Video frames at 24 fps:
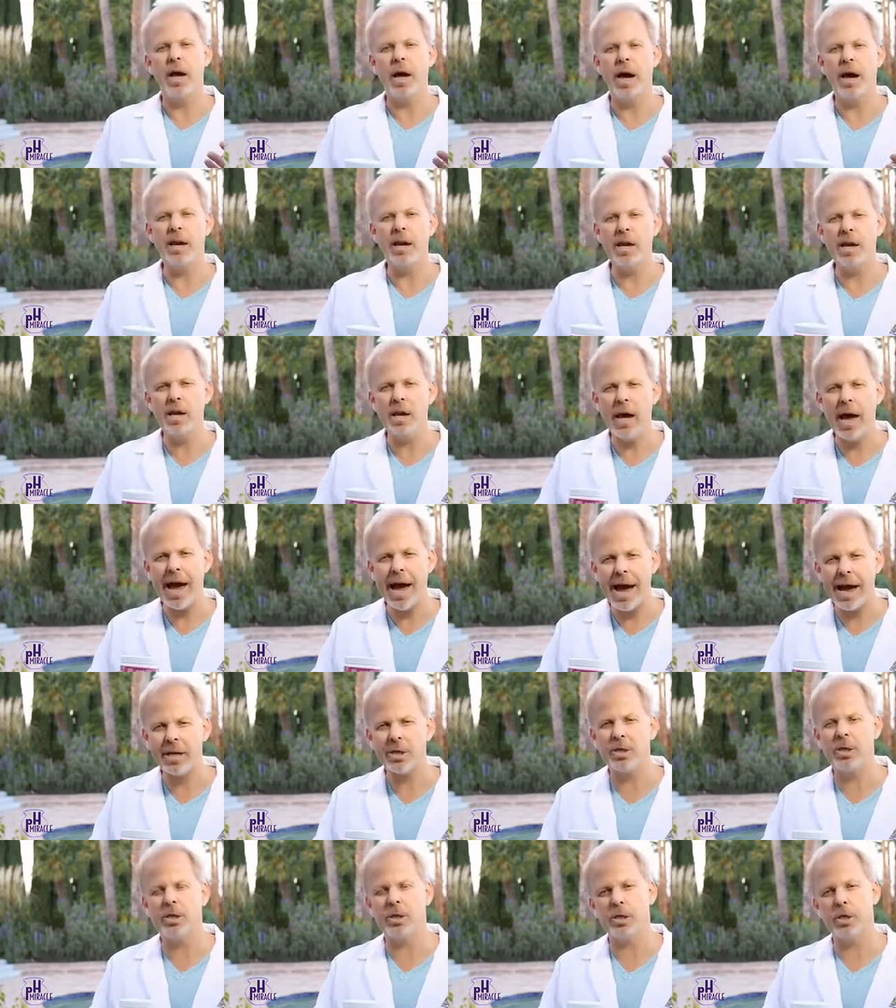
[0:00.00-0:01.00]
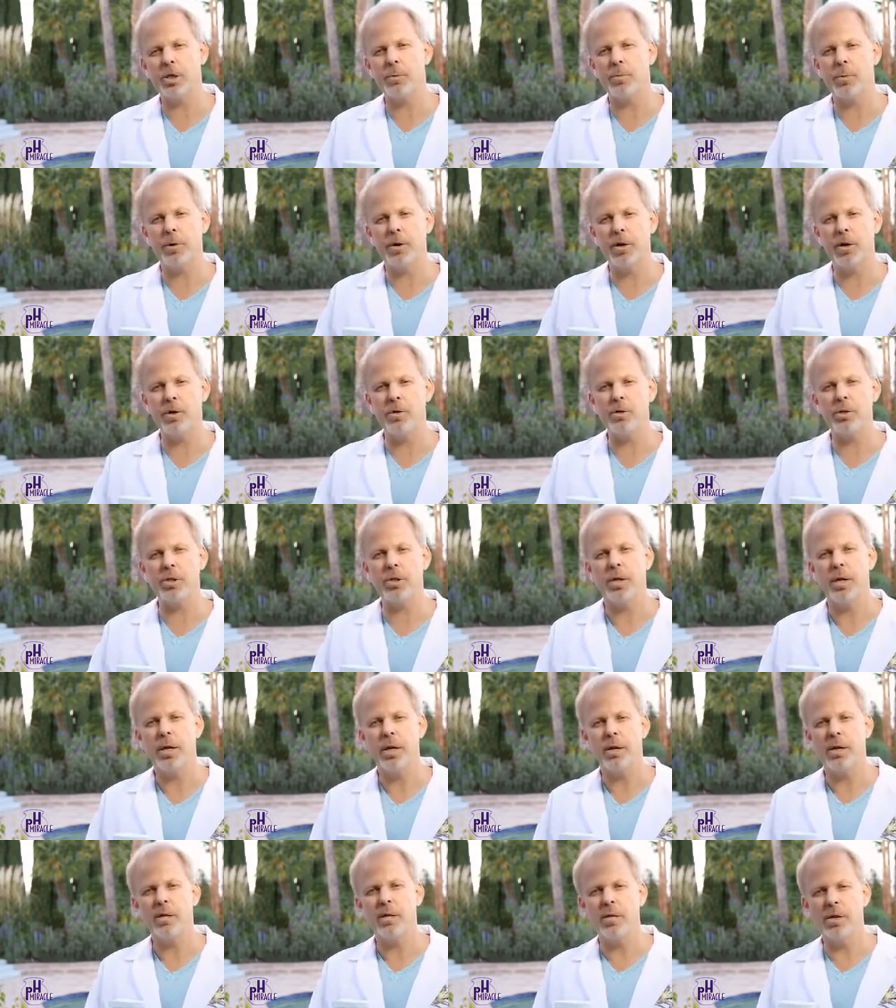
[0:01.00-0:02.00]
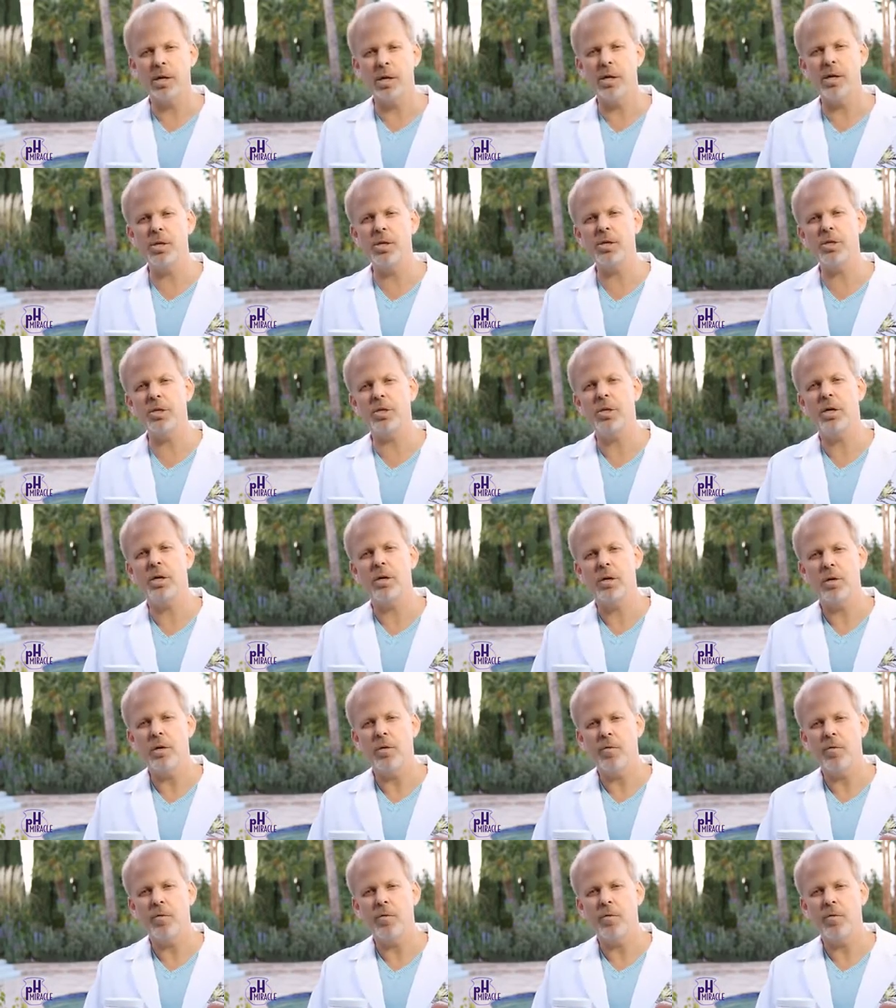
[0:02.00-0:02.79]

Any acid that's produced, these